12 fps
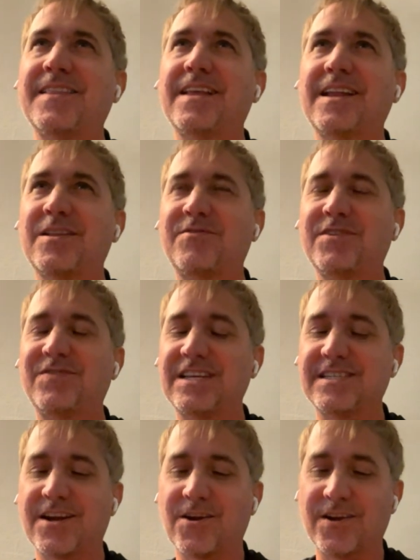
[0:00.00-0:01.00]
in, in the
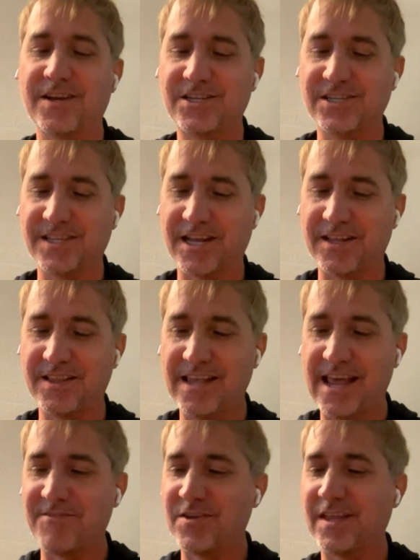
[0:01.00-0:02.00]
'50s era, just like
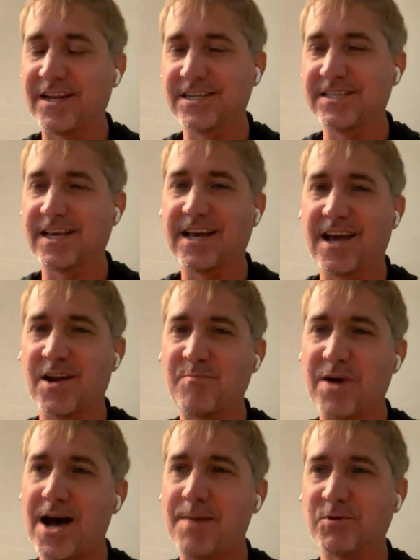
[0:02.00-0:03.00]
everything just like kind
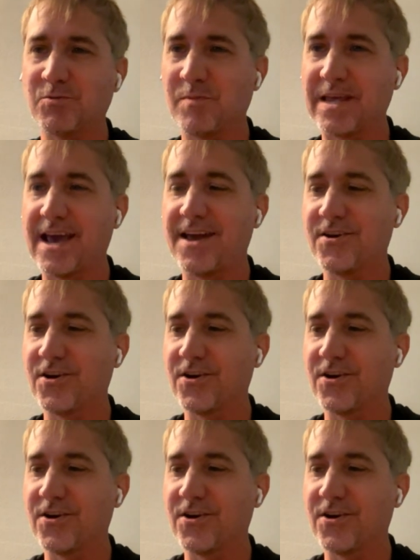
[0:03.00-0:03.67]
of popped when we had